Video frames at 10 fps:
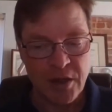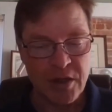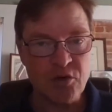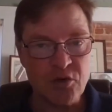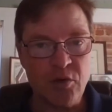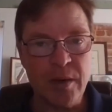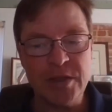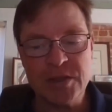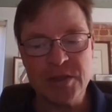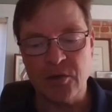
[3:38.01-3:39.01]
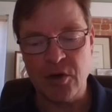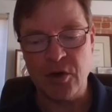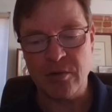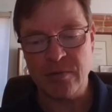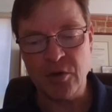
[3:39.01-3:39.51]
these are ribbons, so
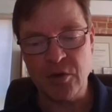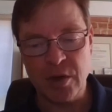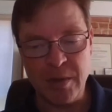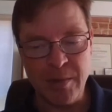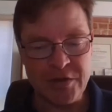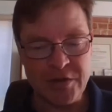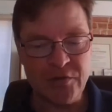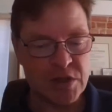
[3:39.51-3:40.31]
they're, can be mass